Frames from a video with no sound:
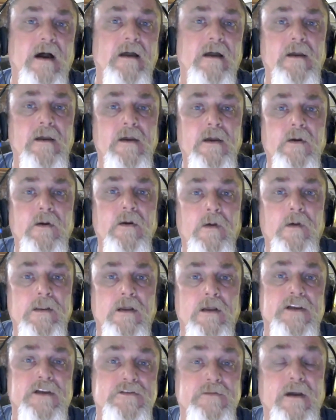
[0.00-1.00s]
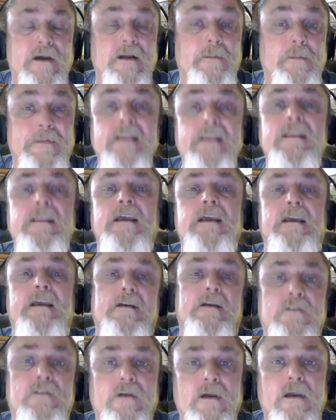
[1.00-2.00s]
with Australopithecus,
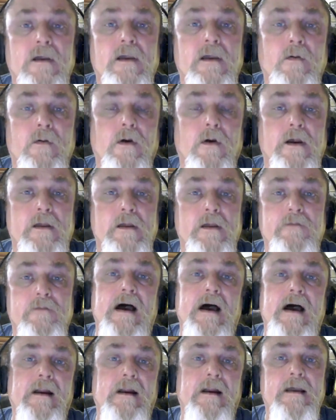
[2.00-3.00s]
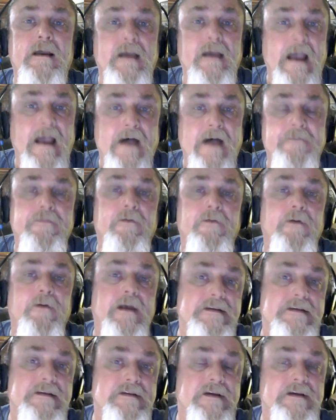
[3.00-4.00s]
where you've got
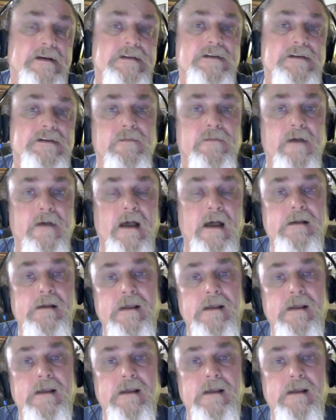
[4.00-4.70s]
Afarensis, you've got, you know,